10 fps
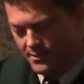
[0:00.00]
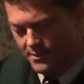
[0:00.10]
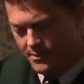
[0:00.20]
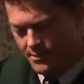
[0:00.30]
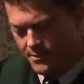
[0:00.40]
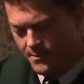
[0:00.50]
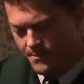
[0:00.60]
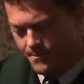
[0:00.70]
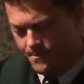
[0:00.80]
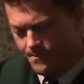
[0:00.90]

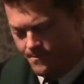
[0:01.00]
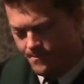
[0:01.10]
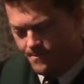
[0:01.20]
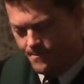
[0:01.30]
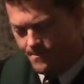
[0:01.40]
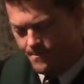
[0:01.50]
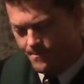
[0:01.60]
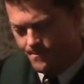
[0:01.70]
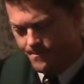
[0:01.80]
Nobody speaks.